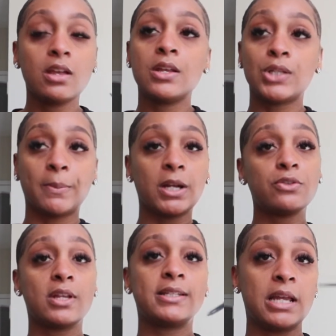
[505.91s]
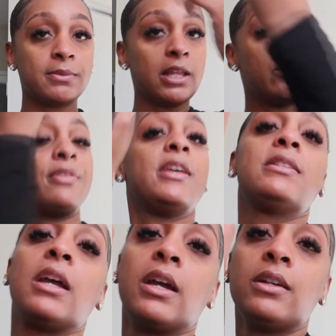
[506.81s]
So I'm gonna do the same thing with this
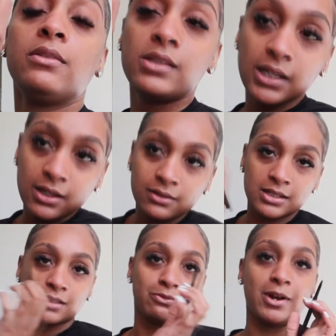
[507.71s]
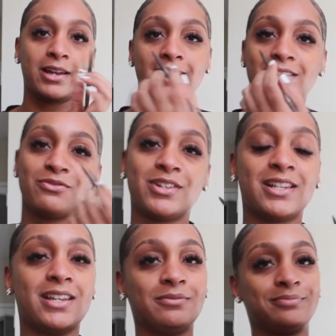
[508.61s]
eye. See, this is where it gets
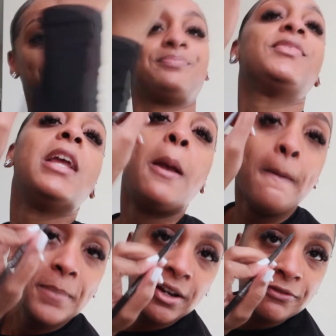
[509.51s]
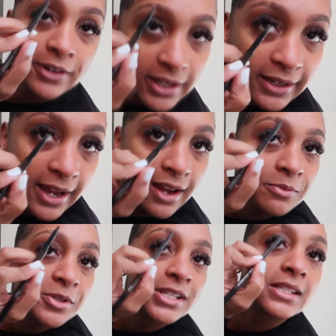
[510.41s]
really but for the
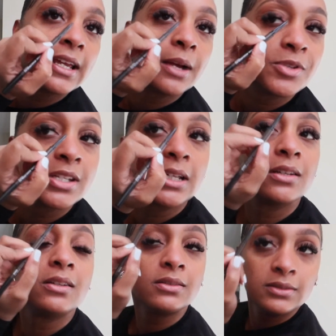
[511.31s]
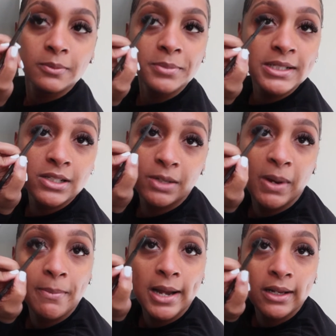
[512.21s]
camera's sake, I'm just gonna position my
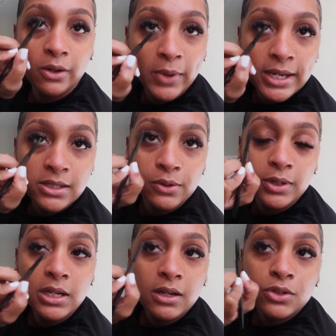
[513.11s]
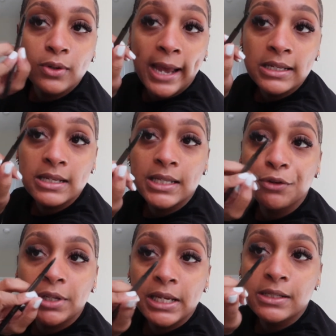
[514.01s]
body in a way so you guys can see it
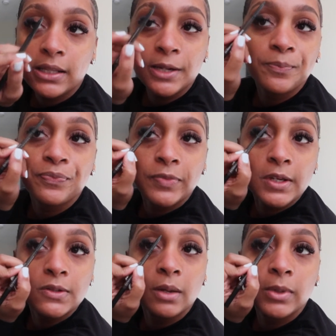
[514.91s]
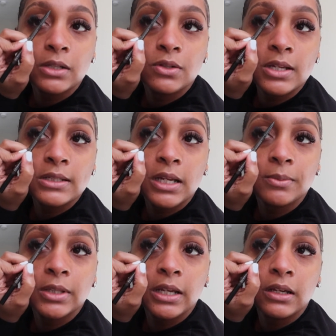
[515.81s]
really easily. So I'm gonna do the same
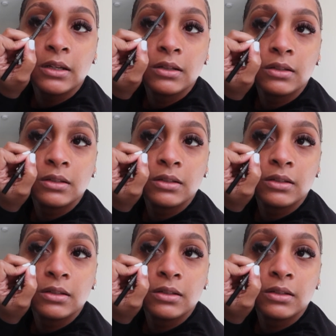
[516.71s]
thing.